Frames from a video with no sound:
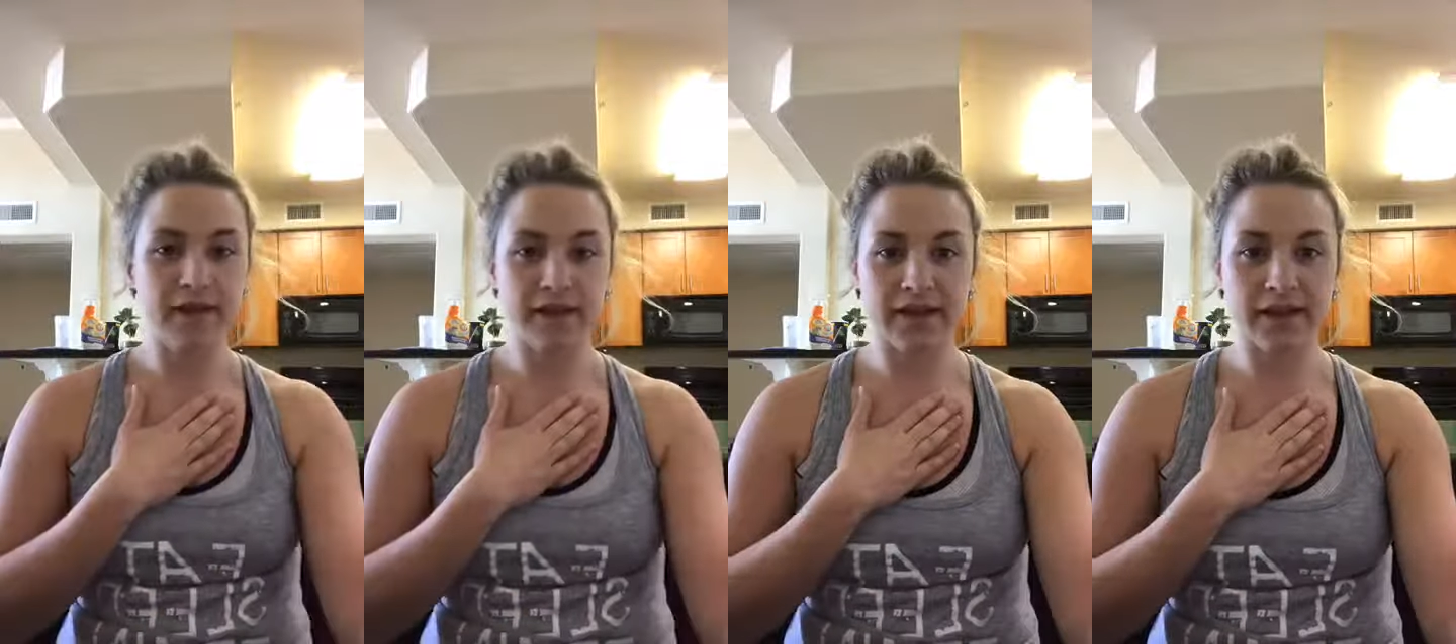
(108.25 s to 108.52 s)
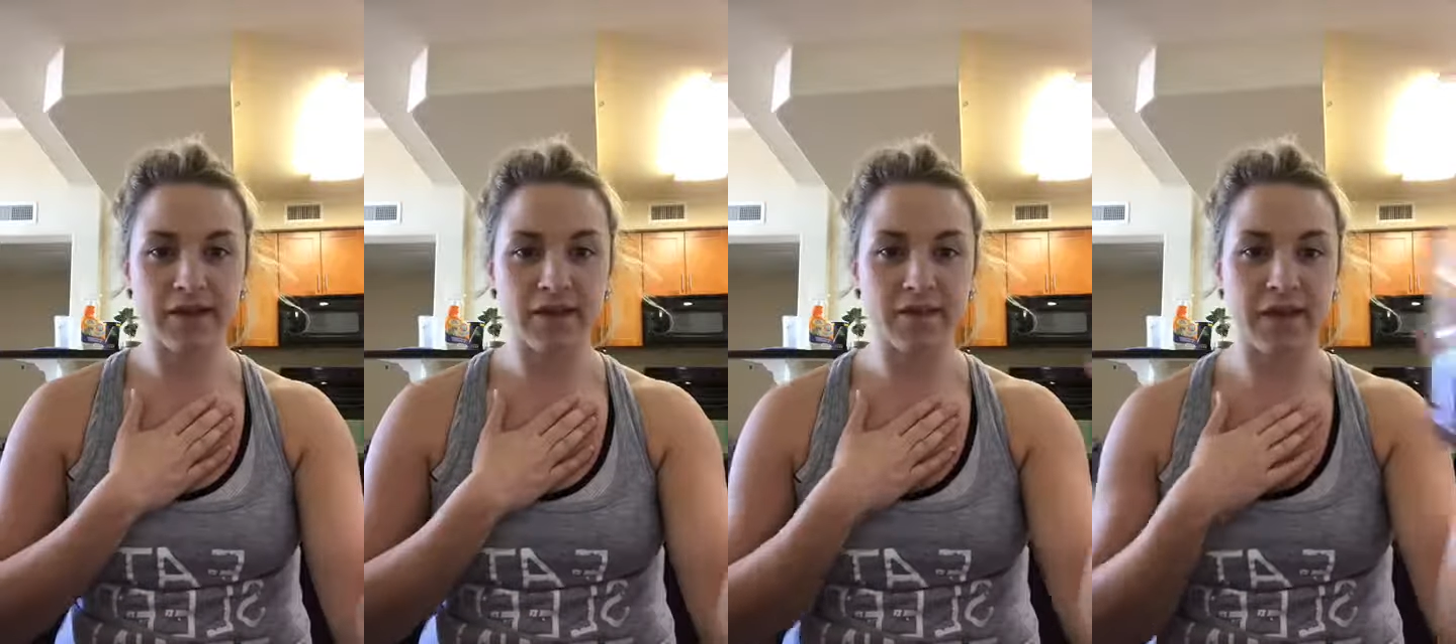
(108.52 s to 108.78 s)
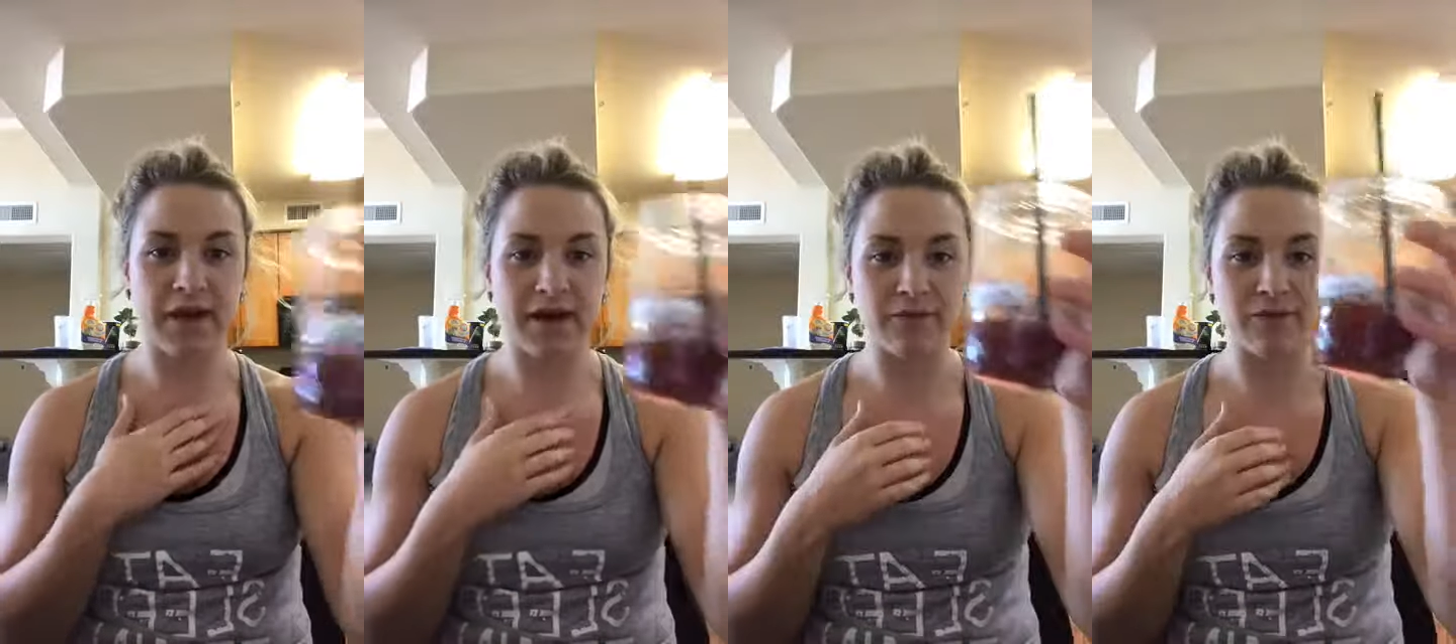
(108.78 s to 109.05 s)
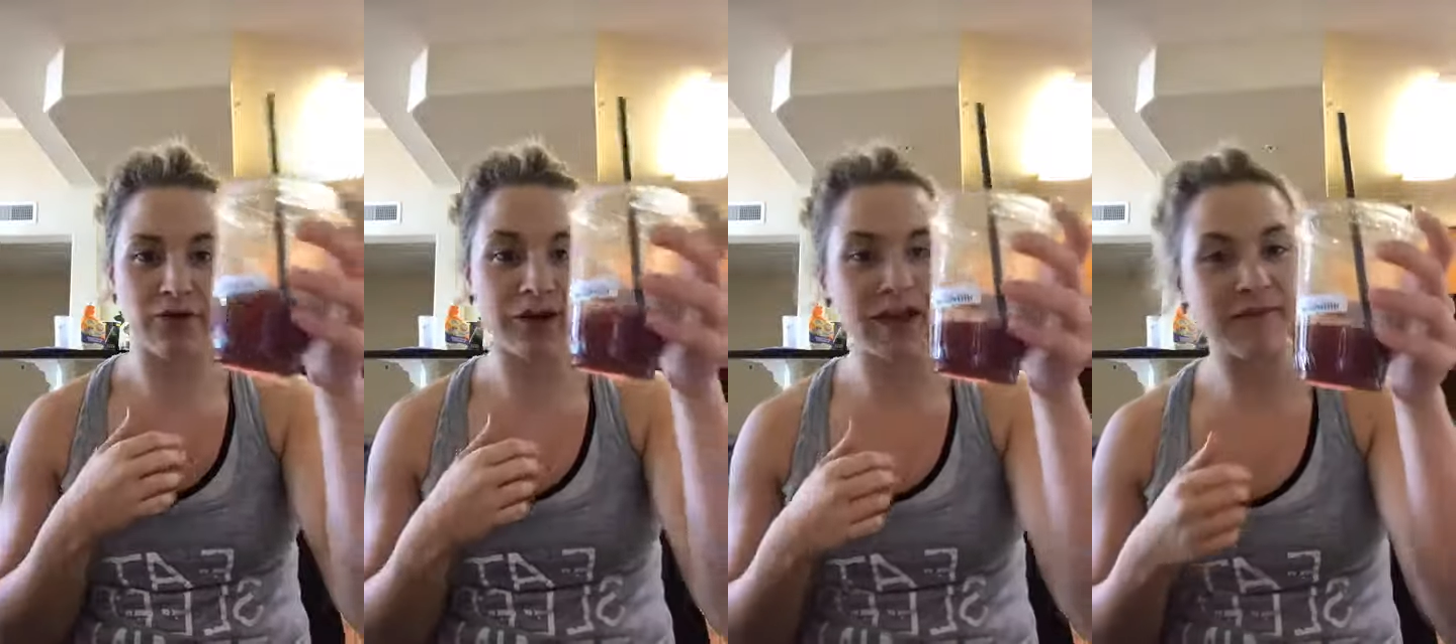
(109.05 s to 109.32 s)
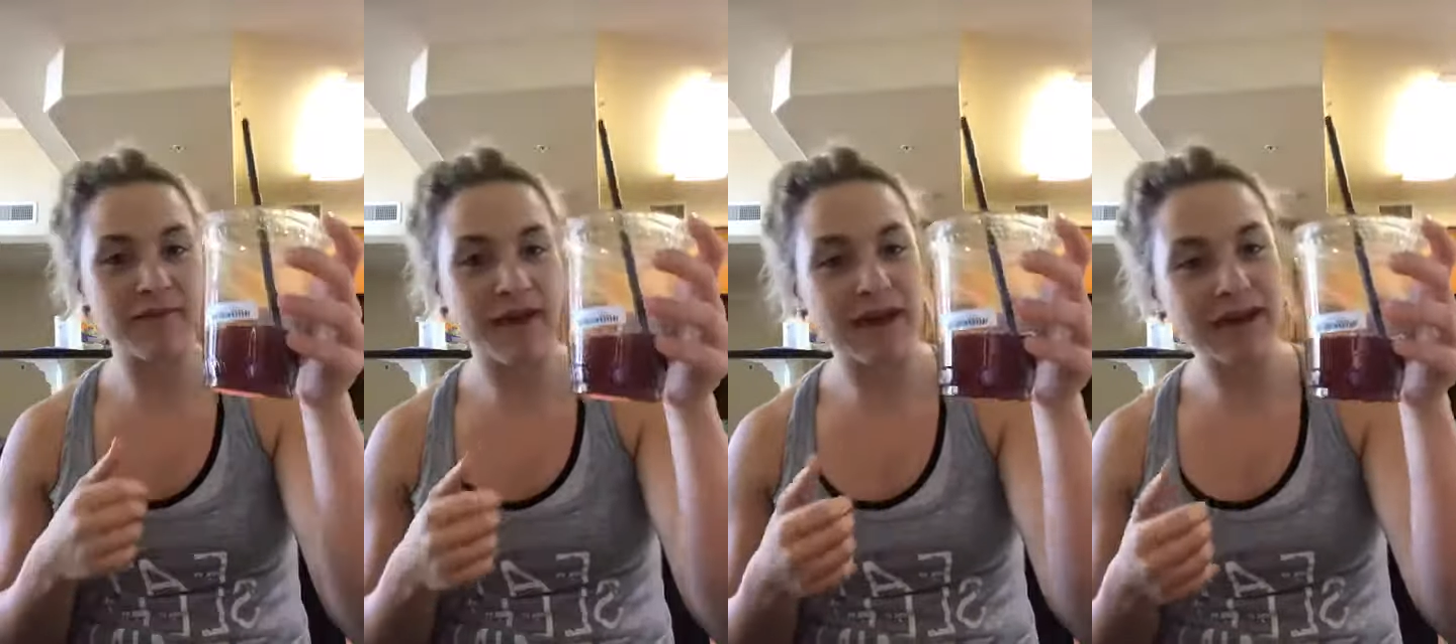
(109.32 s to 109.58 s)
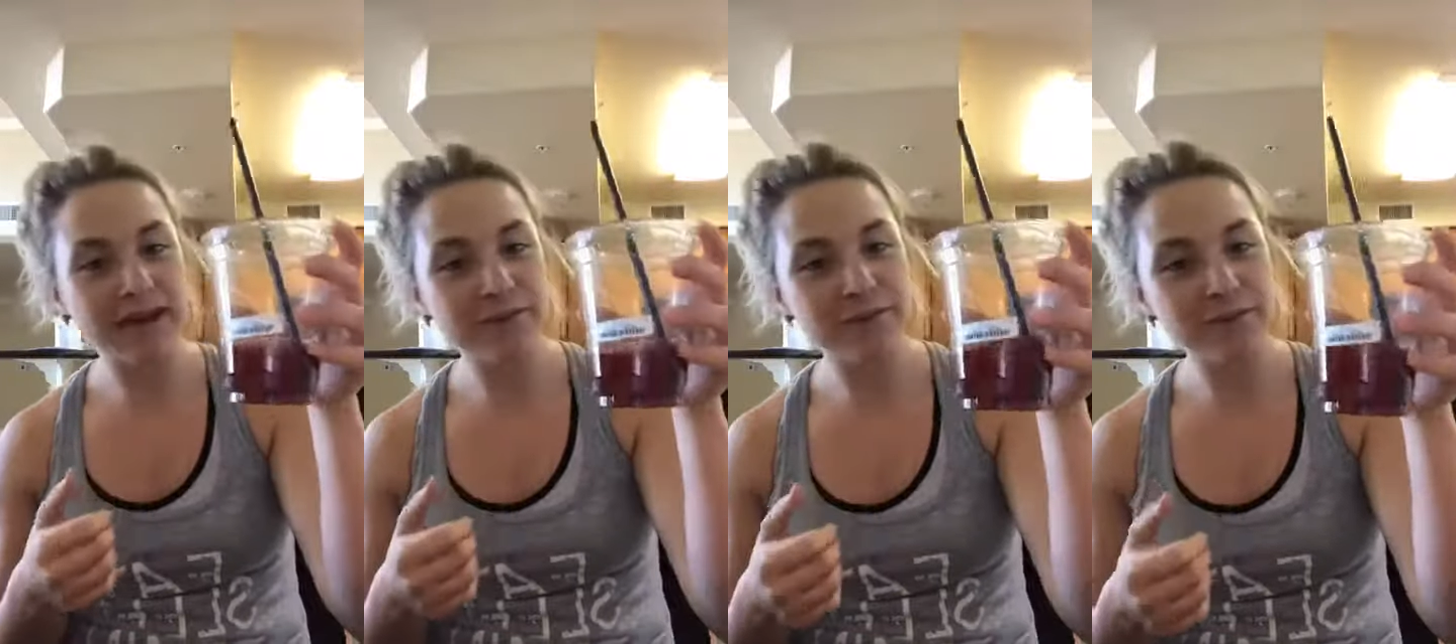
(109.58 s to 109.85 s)
excuse me, I'm drinking my
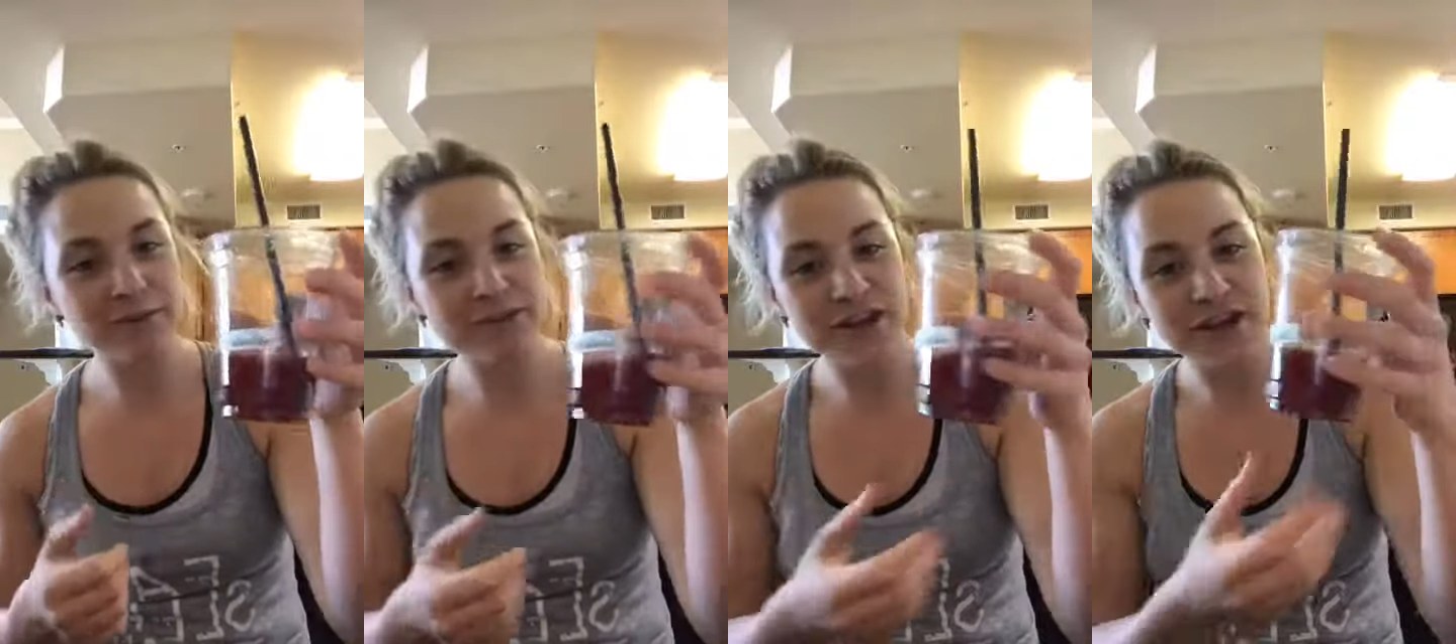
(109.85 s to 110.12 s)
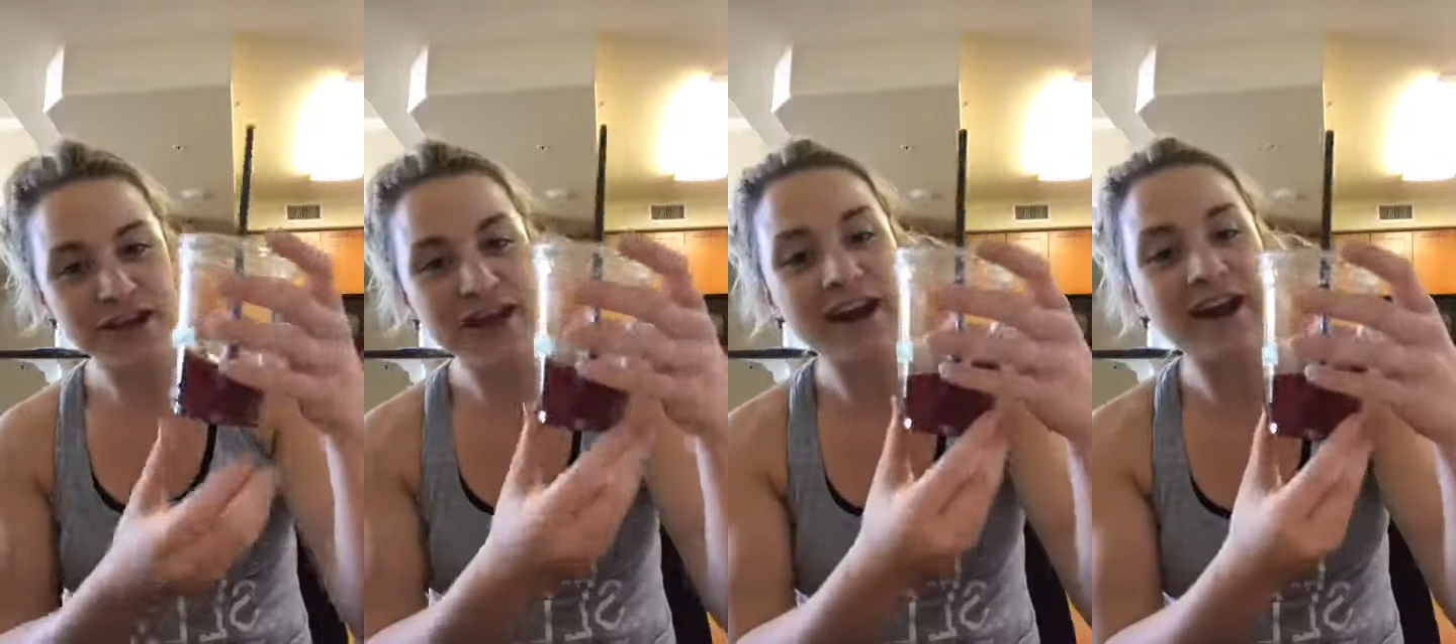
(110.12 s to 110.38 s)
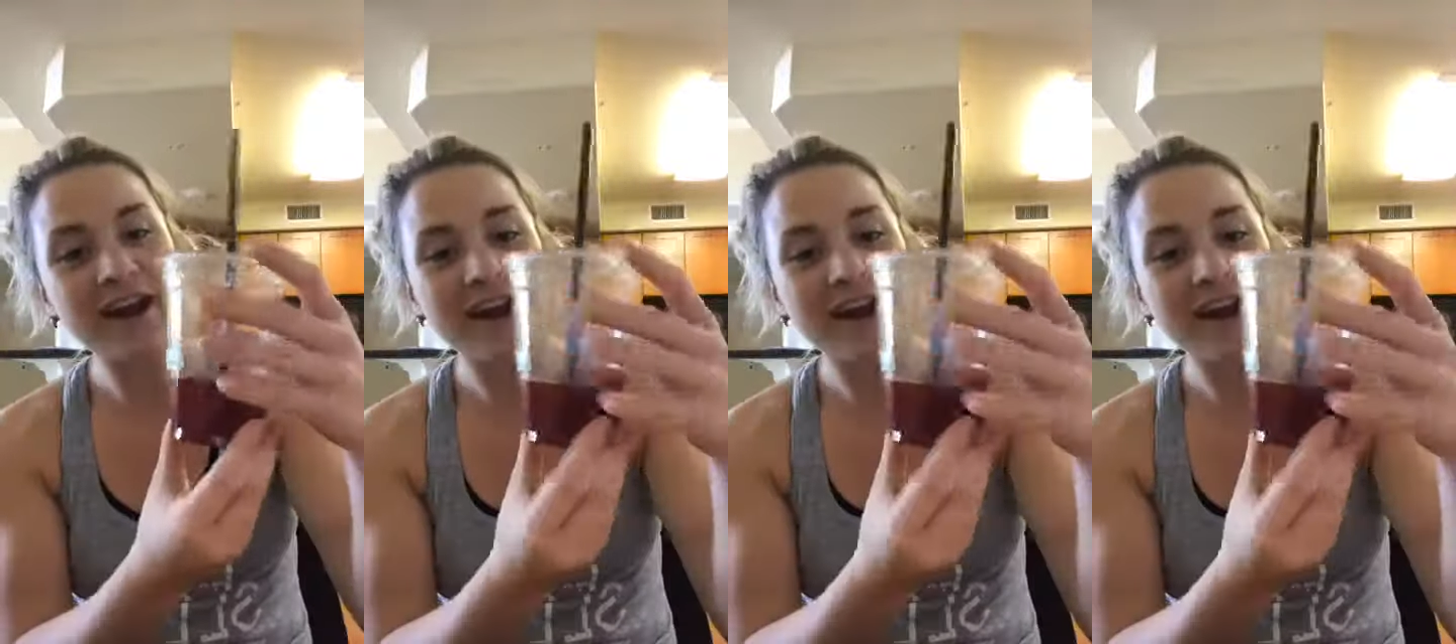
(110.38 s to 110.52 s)
kombucha here